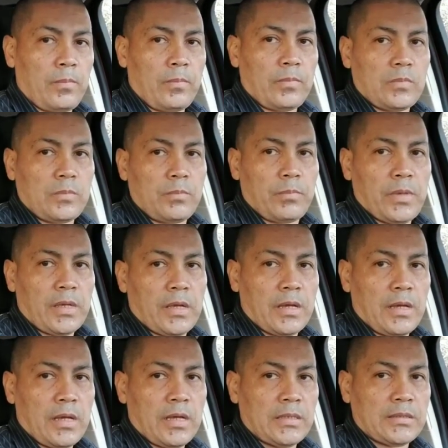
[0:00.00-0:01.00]

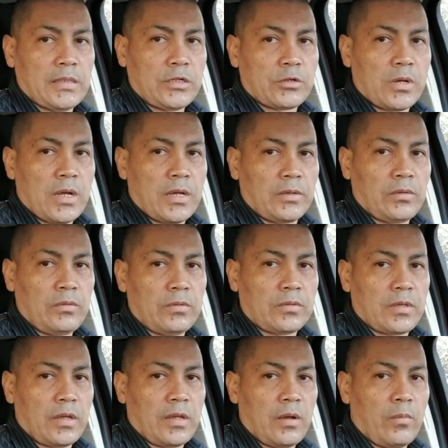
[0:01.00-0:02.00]
because they try to
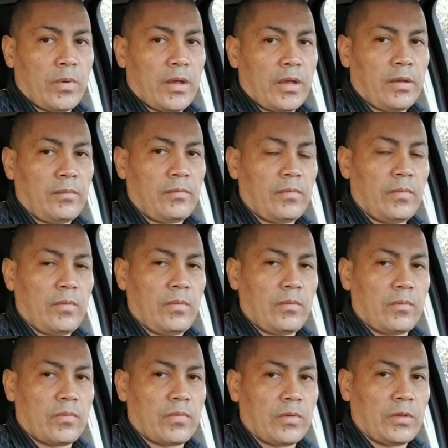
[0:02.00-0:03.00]
stay away
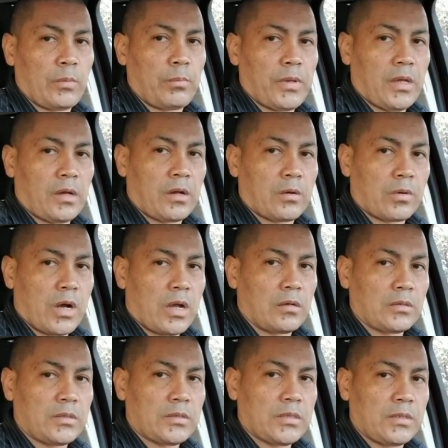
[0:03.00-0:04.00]
from the big
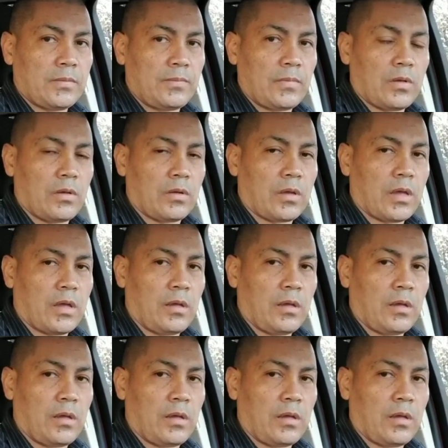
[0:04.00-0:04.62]
crowds. Okay?